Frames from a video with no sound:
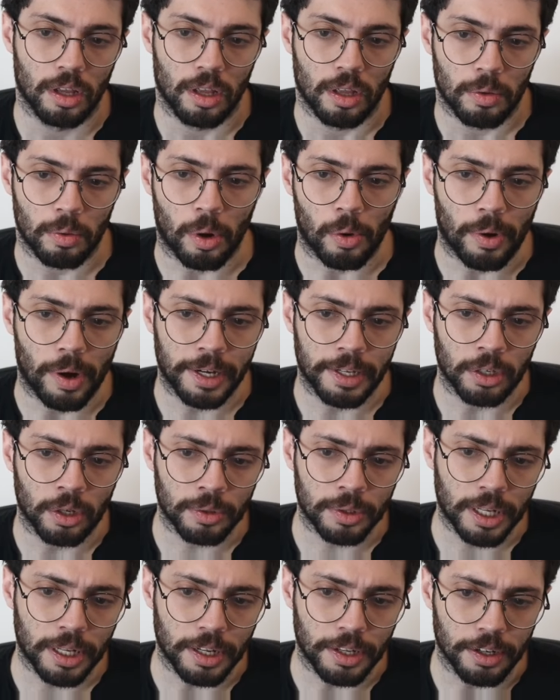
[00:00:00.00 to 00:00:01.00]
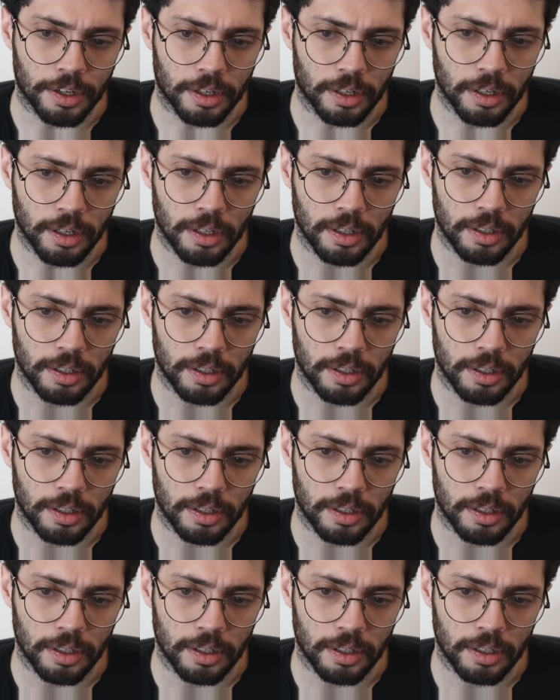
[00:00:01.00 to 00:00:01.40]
Well, I know that here,